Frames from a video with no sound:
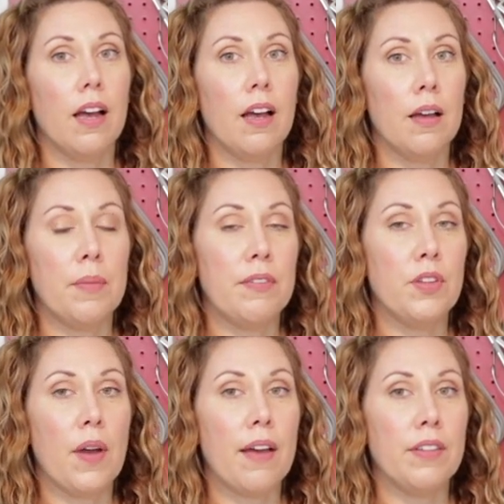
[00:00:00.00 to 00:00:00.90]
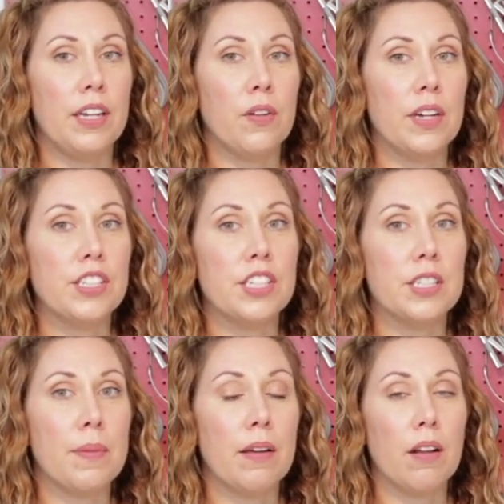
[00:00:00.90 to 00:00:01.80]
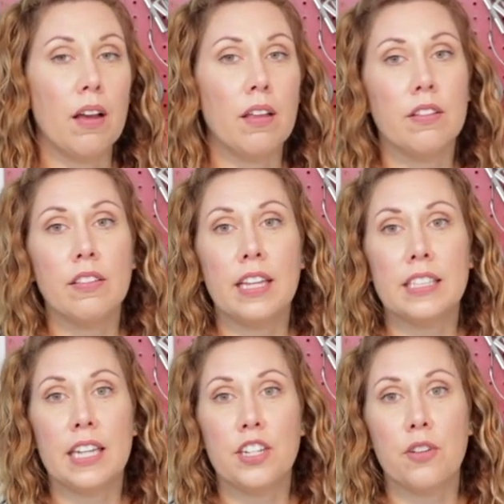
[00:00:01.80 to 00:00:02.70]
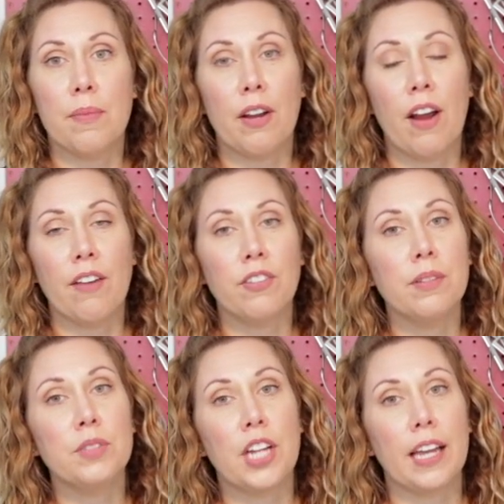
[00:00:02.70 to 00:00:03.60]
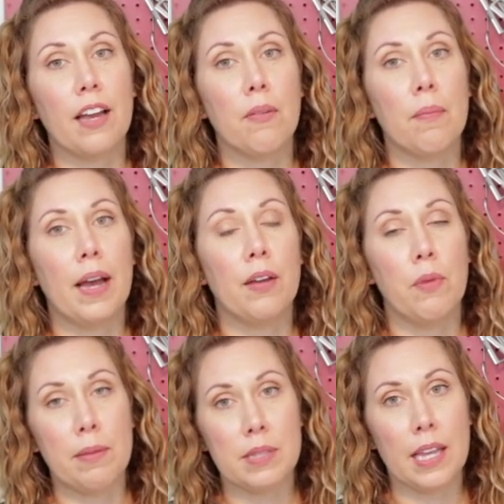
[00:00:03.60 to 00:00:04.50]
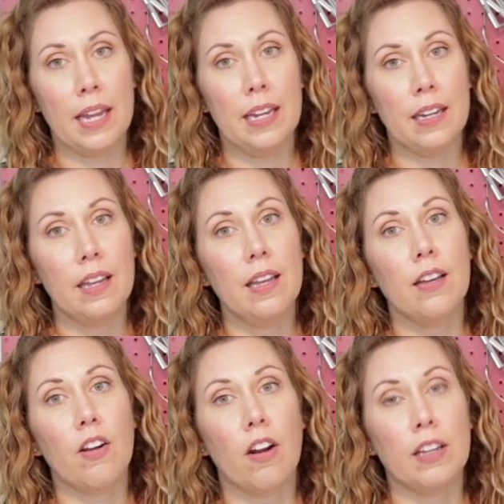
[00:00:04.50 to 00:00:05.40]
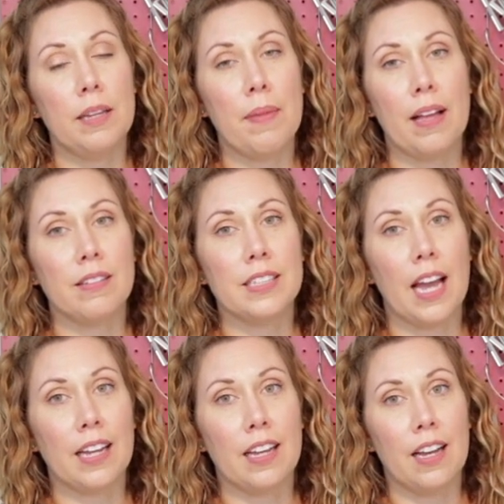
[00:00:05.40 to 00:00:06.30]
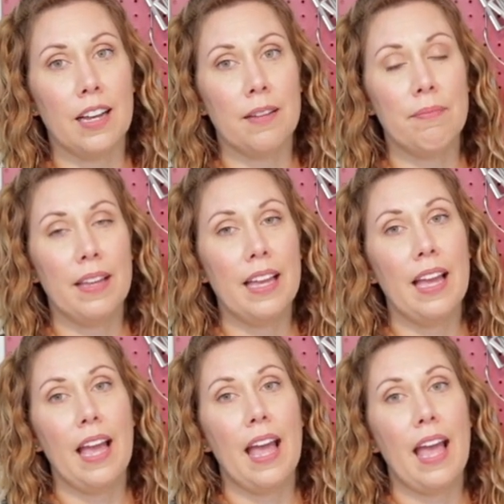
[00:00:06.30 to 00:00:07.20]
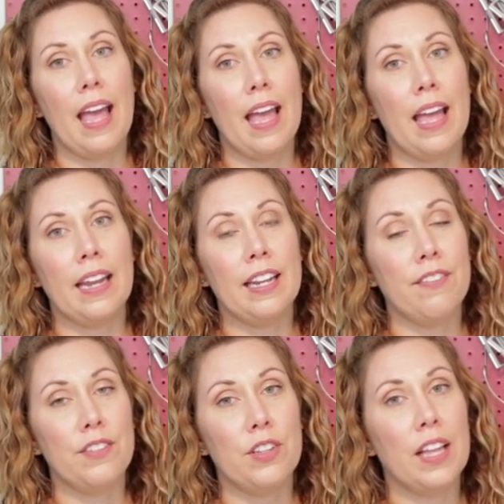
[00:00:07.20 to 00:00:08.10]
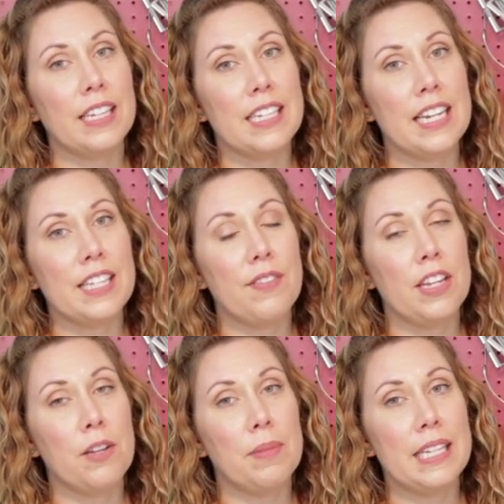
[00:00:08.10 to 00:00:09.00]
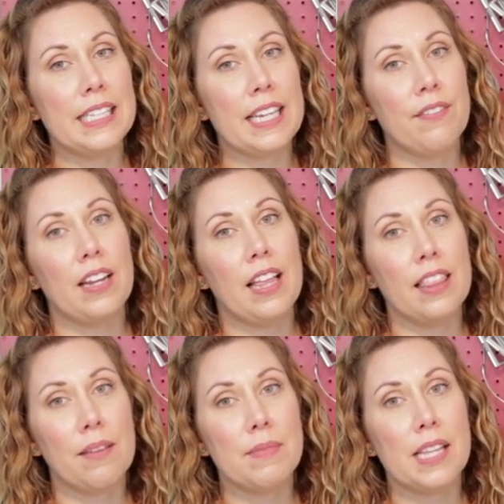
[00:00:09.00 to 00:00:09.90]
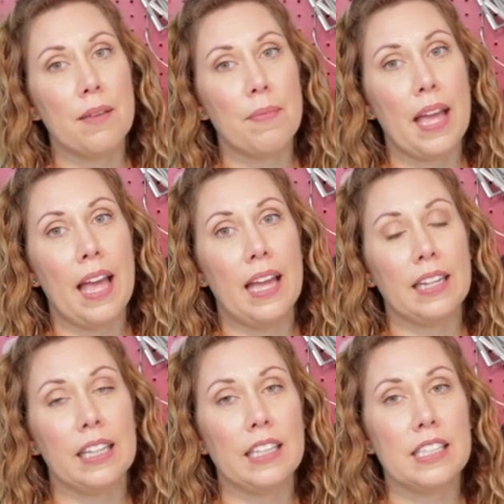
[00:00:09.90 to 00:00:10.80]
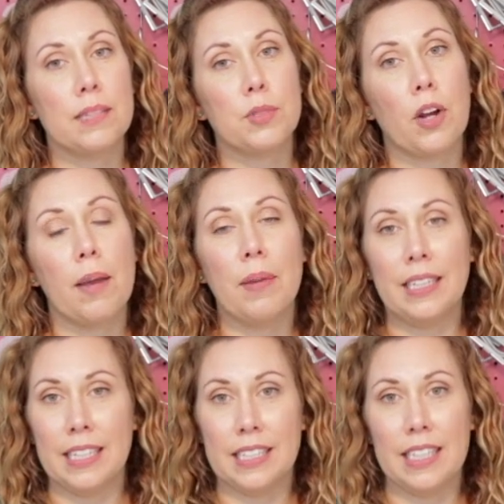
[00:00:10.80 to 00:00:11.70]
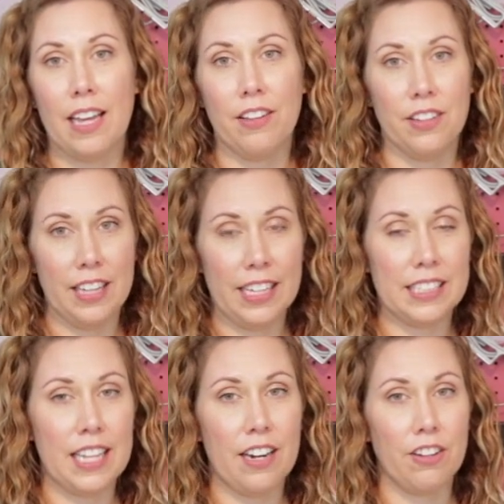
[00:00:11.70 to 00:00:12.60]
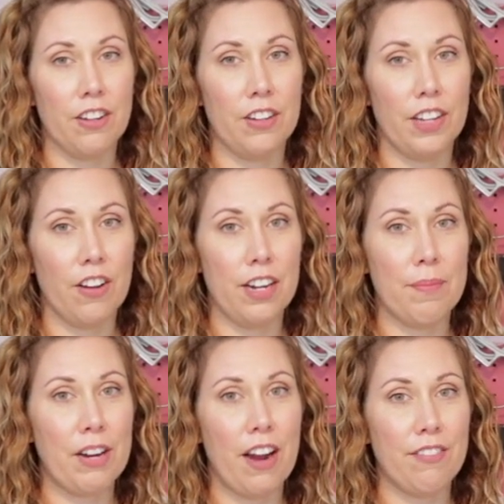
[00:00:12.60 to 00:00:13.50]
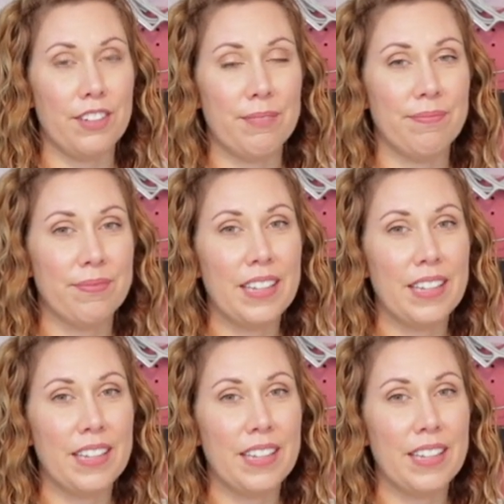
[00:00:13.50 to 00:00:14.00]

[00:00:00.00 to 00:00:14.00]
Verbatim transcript: Um, if you have any questions about other things I do in my craft room, check out my website, karliebelle.com. And if you like today's video, please give it a thumbs up and click the subscribe button to see other things that are going on in my craft room.